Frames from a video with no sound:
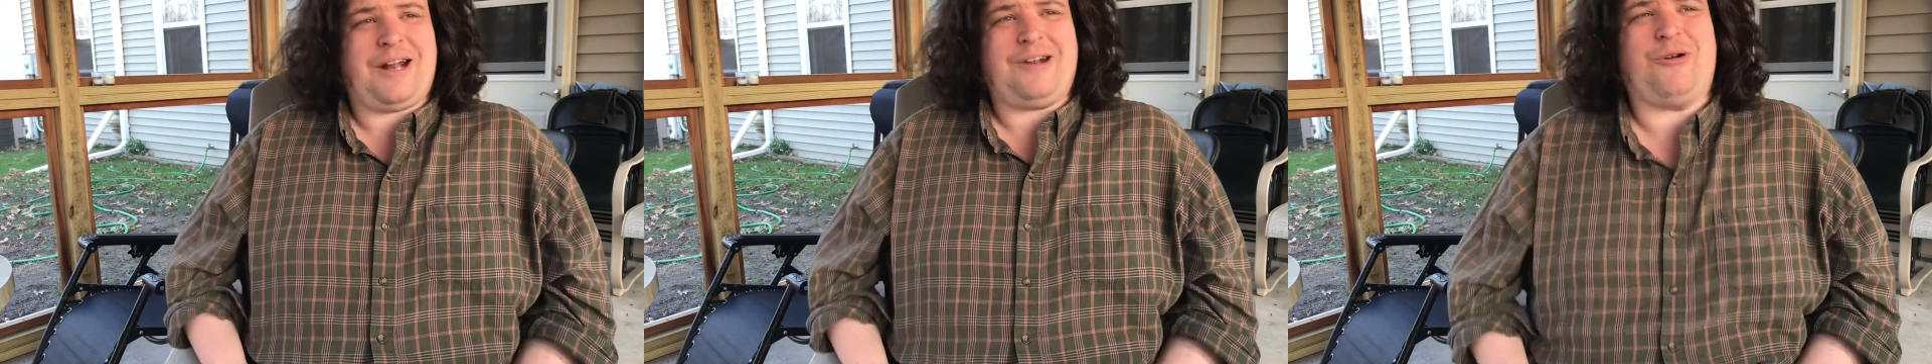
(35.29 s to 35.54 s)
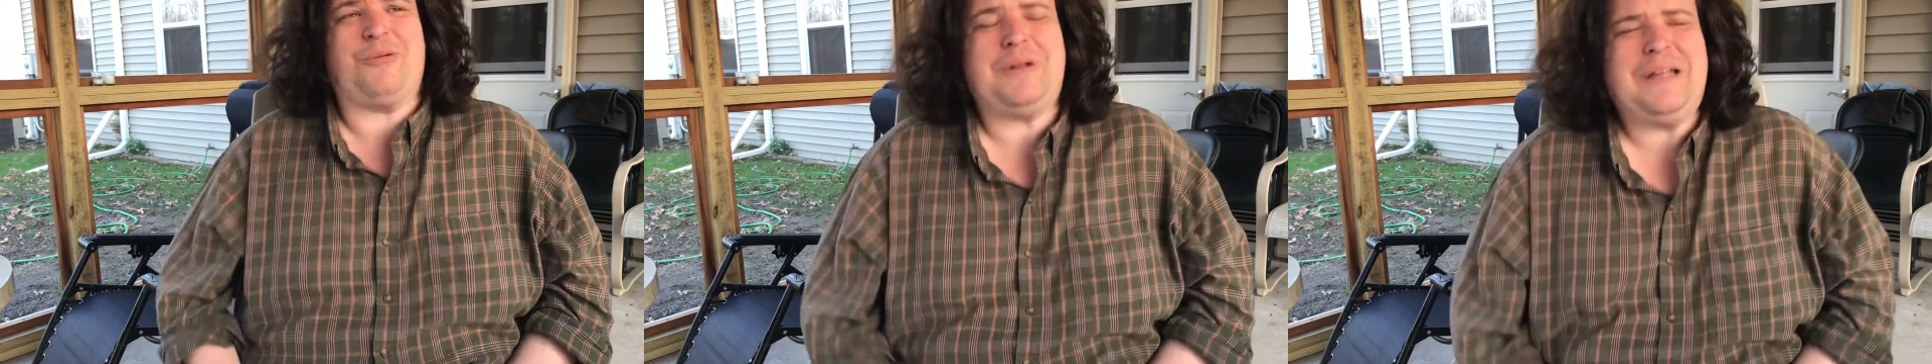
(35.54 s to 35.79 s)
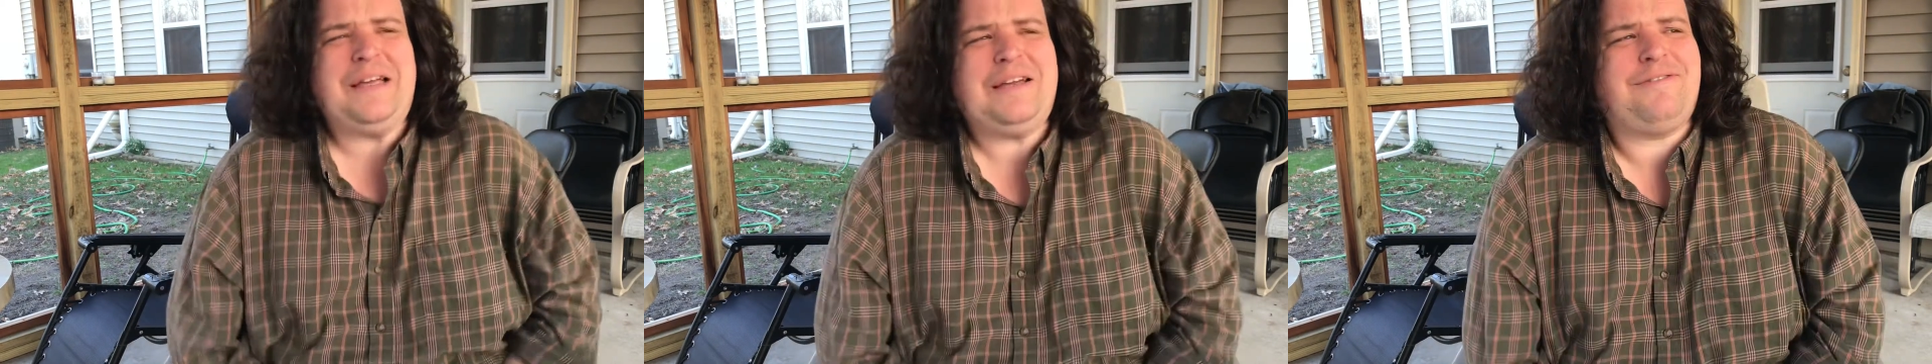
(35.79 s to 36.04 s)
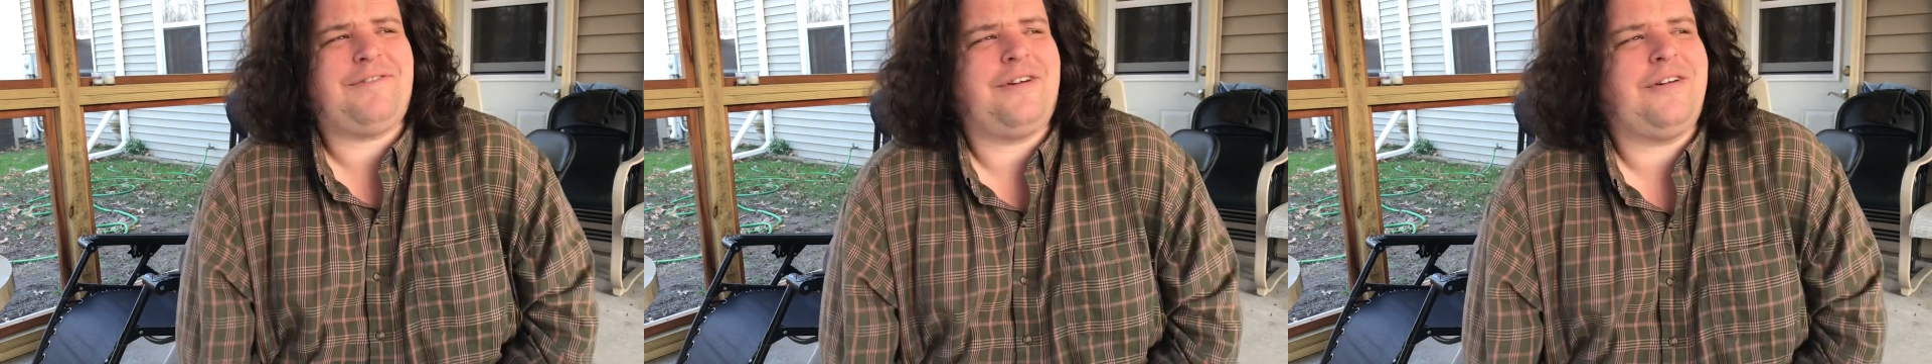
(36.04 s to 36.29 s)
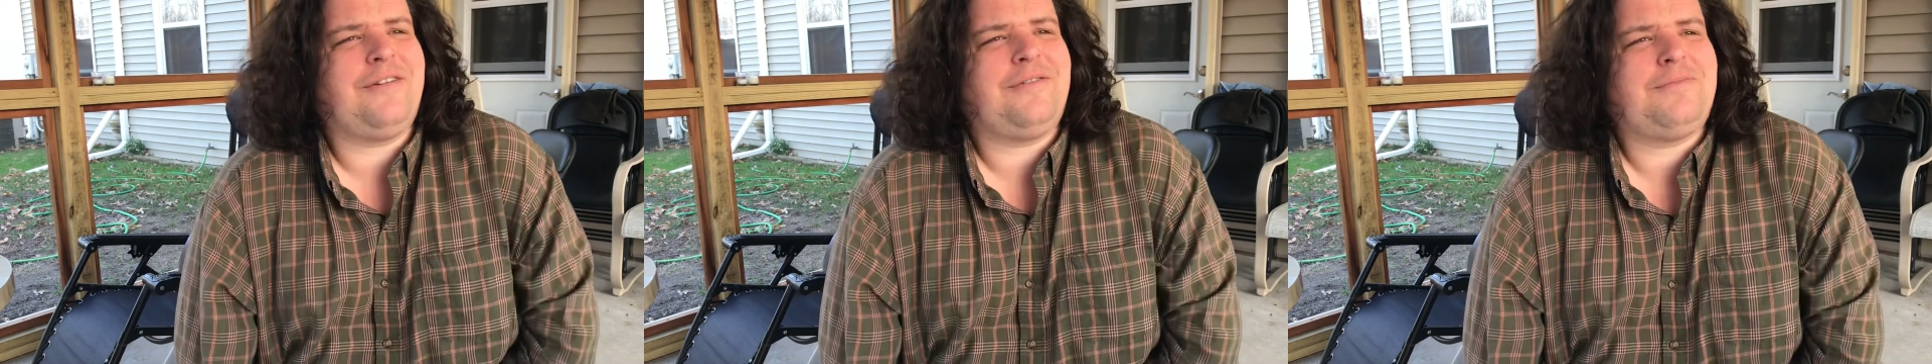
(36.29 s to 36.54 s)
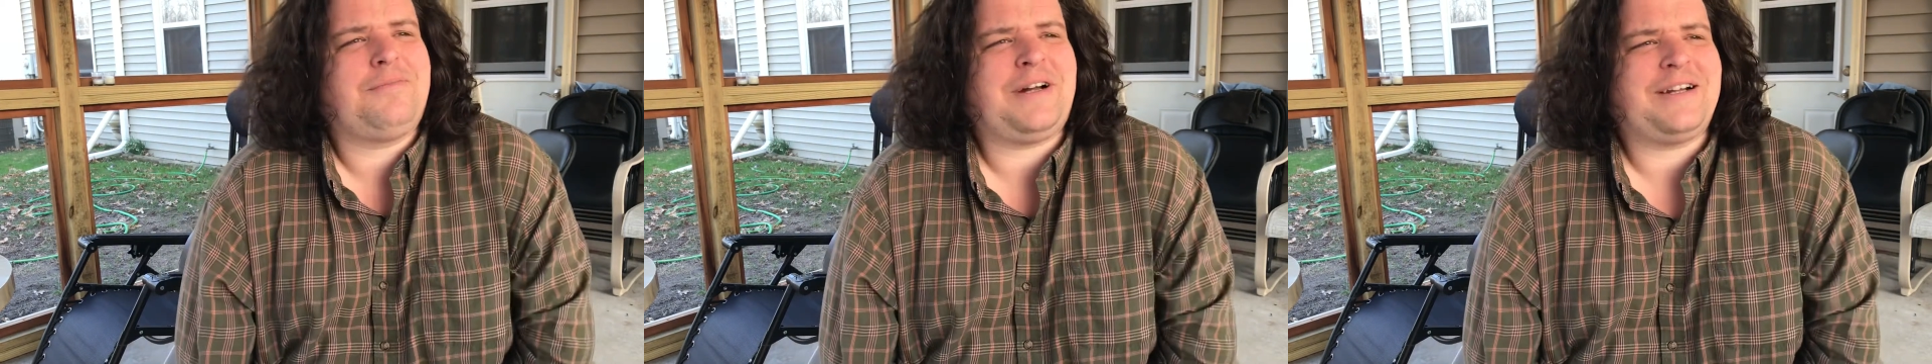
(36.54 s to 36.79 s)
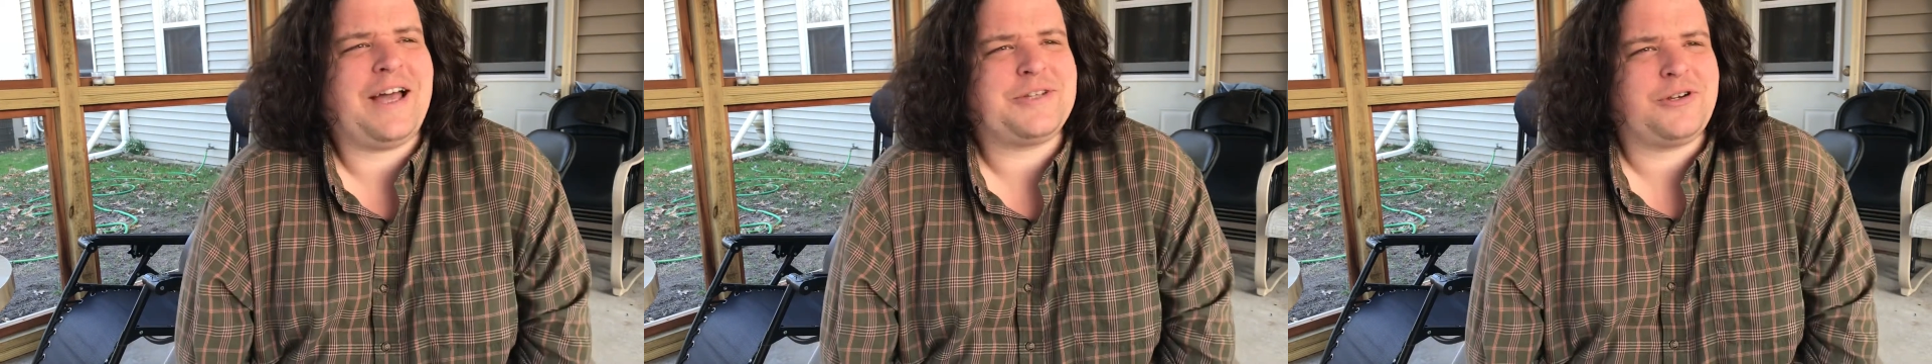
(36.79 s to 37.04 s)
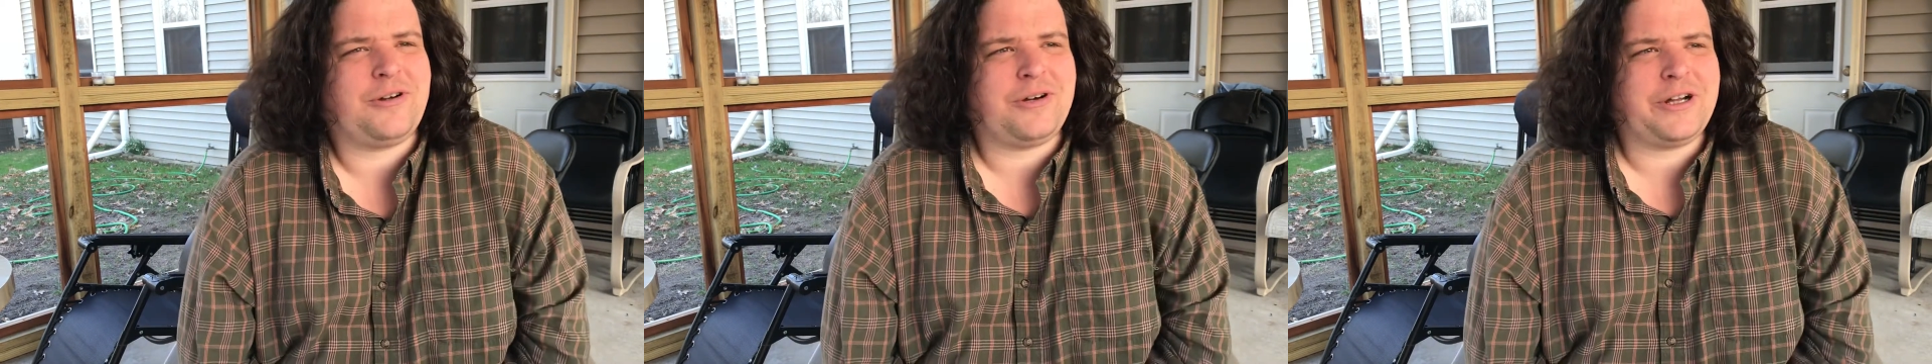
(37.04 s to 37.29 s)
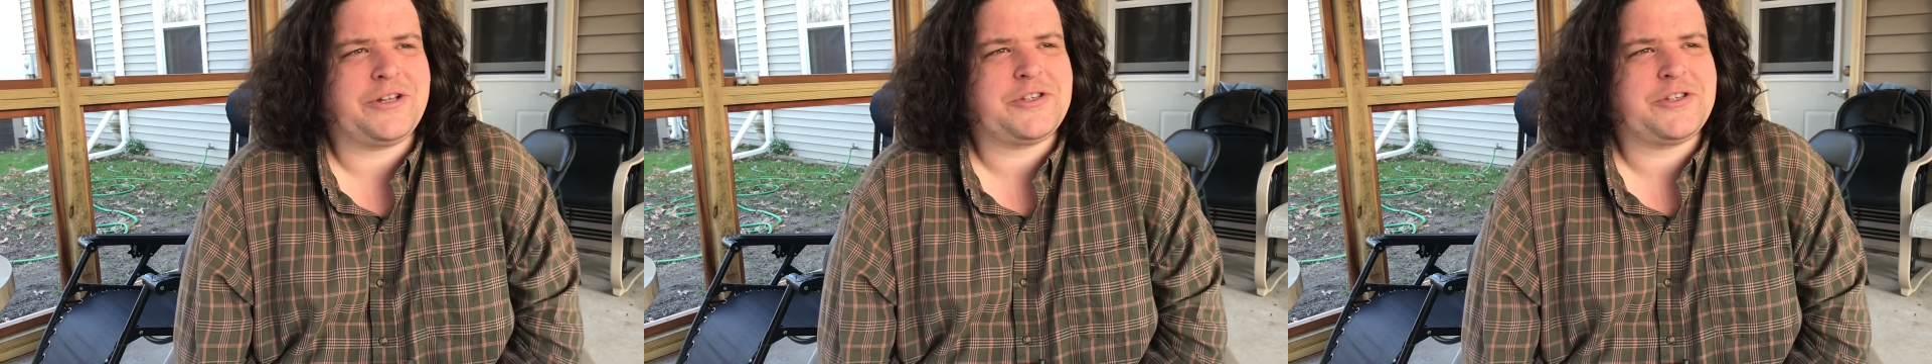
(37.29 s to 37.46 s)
normally for podcast recording.